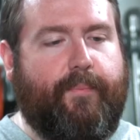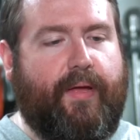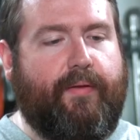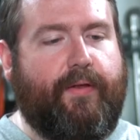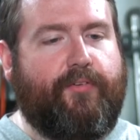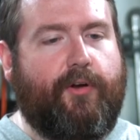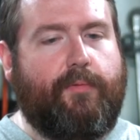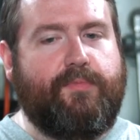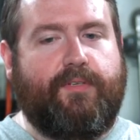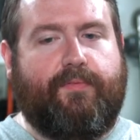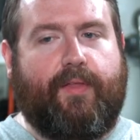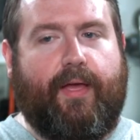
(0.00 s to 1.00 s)
But in terms
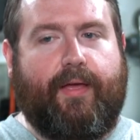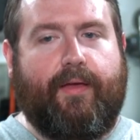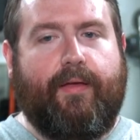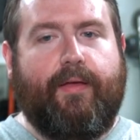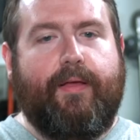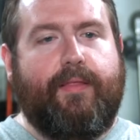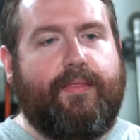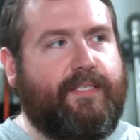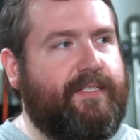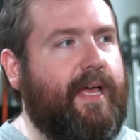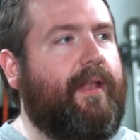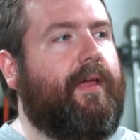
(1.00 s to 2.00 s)
of like the
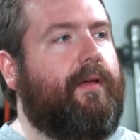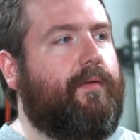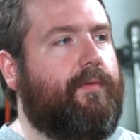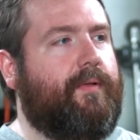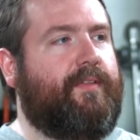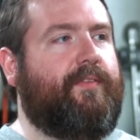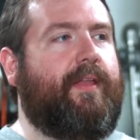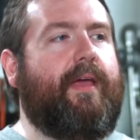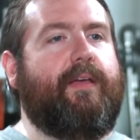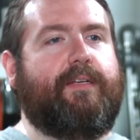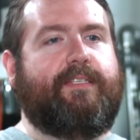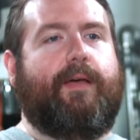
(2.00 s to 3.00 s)
setting,
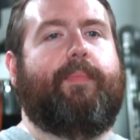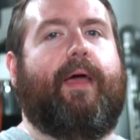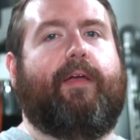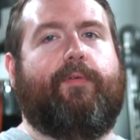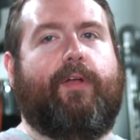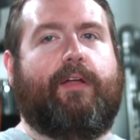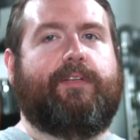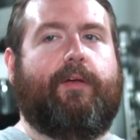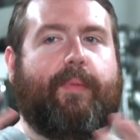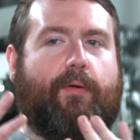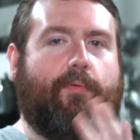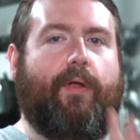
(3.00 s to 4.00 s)
taking a step back, you're not
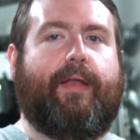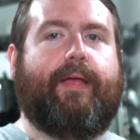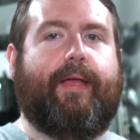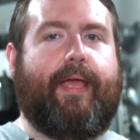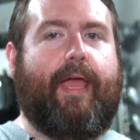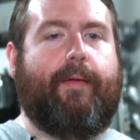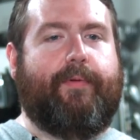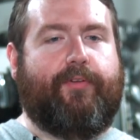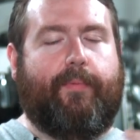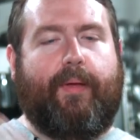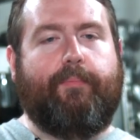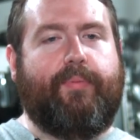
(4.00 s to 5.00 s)
talking about running a game. You're
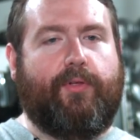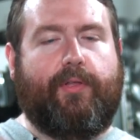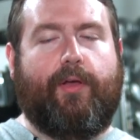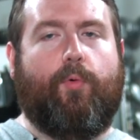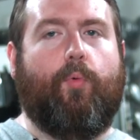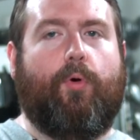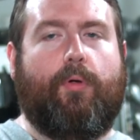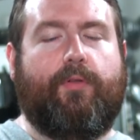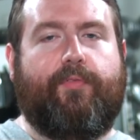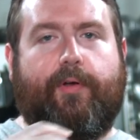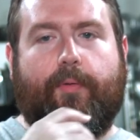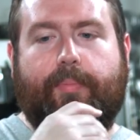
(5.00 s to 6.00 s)
talking about building a world for your